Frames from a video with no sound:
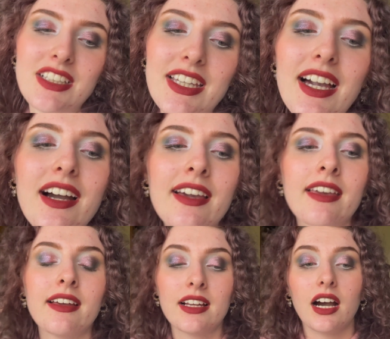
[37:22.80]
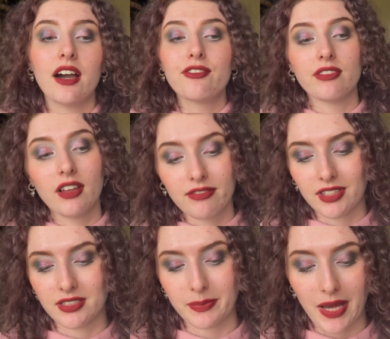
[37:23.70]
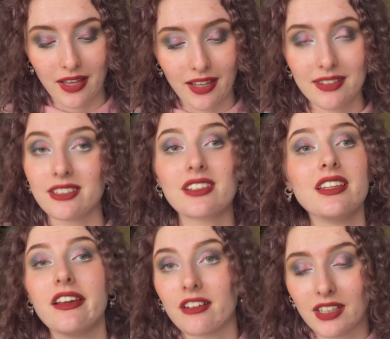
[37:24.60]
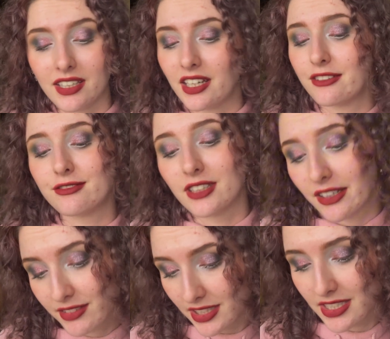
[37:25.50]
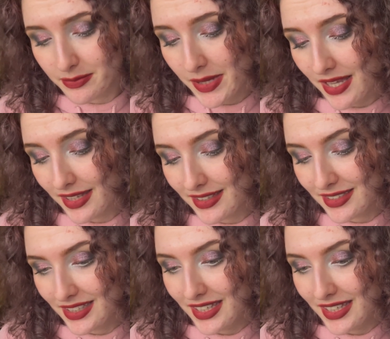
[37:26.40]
Like I've loved this palette. Clearly, I've loved this palette.